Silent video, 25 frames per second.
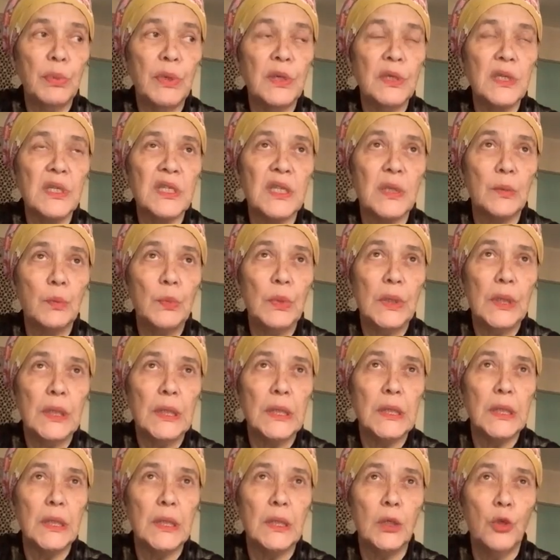
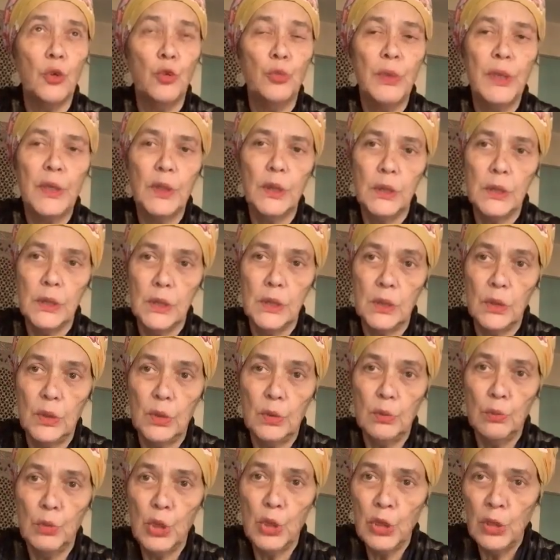participated about
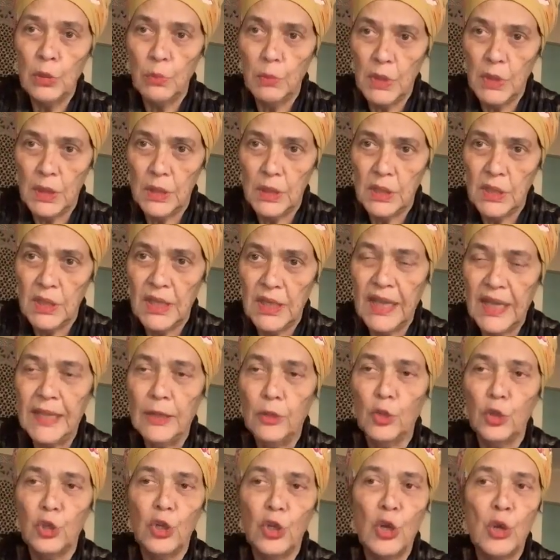a monument,
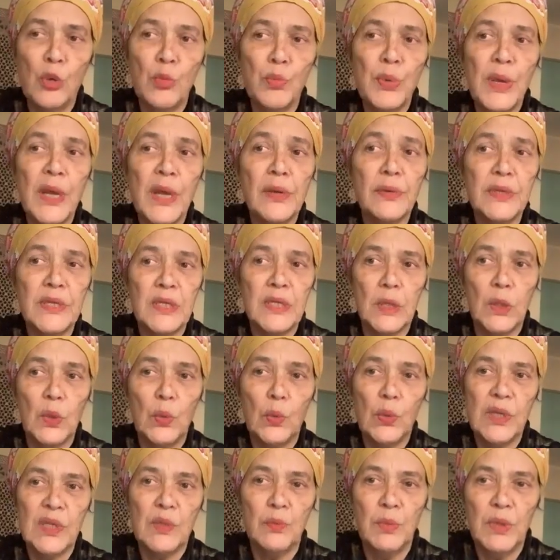and the comparison
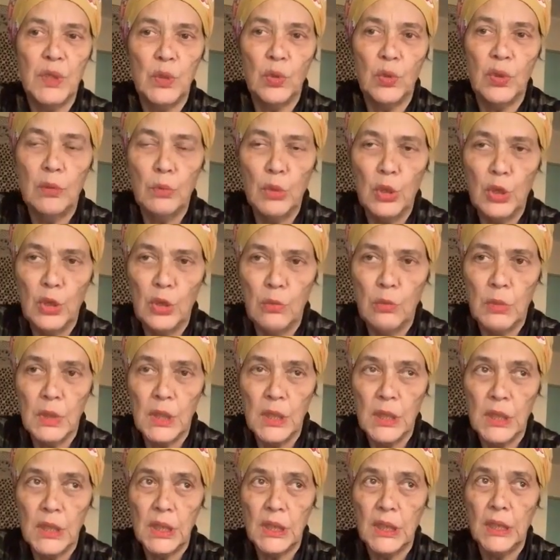was between
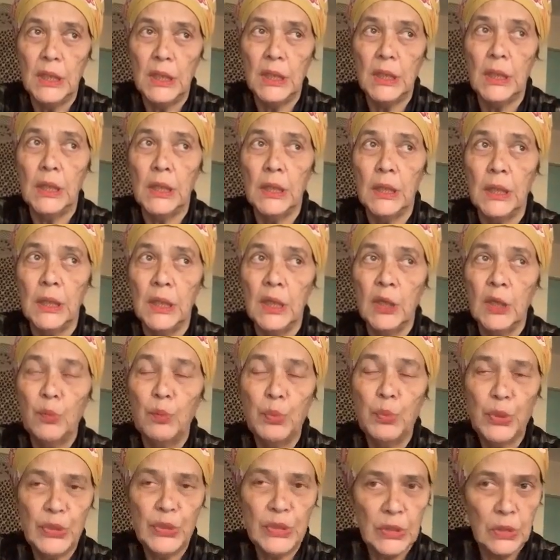monument in
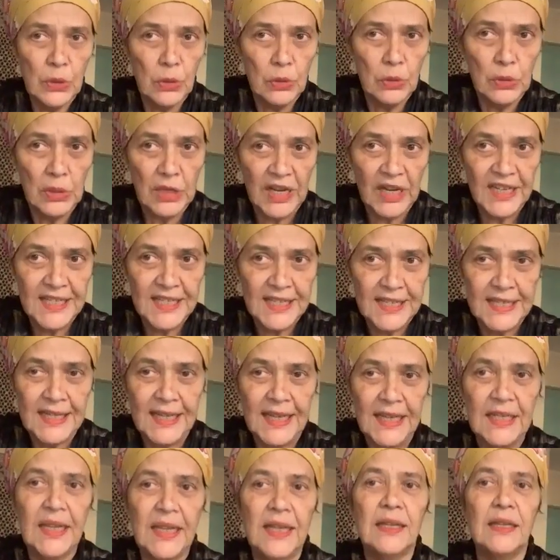post-colonial
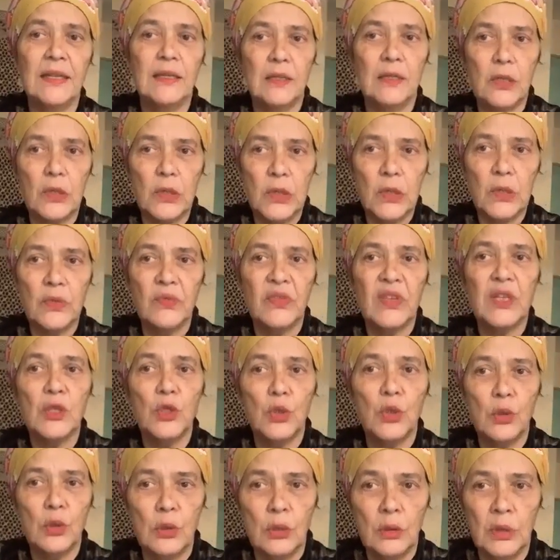state and in the Soviet
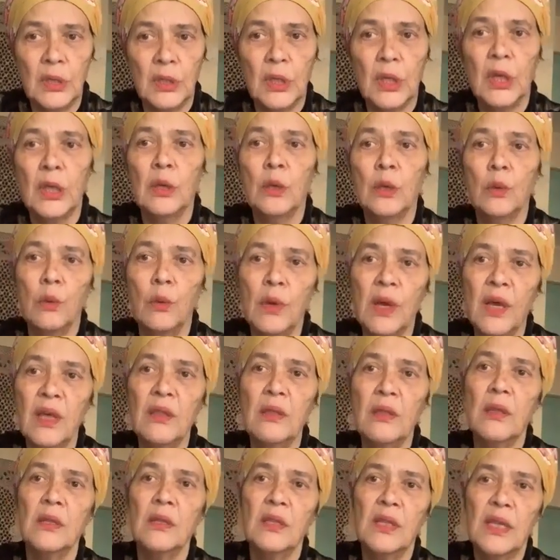Union,
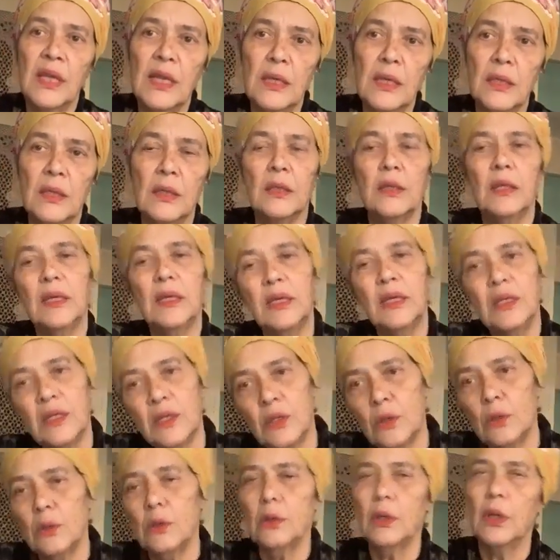rather than in
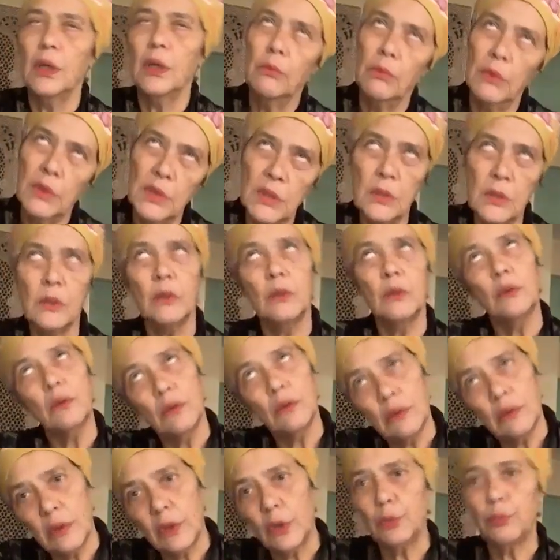Eastern and Western
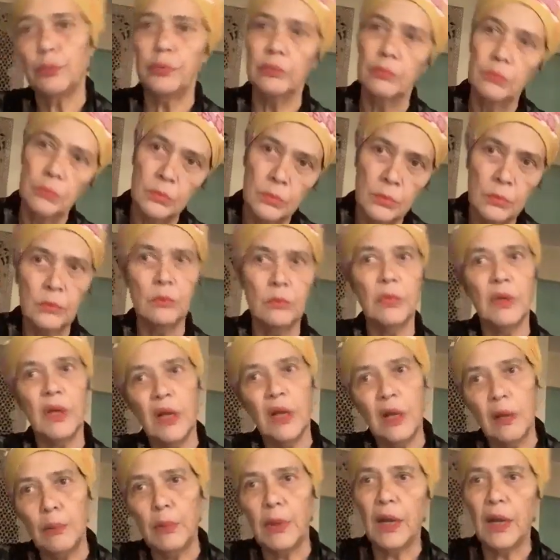Europe,
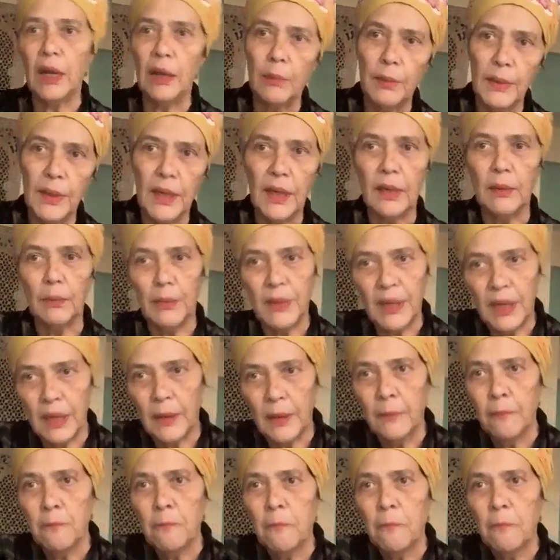blah, blah, blah, blah.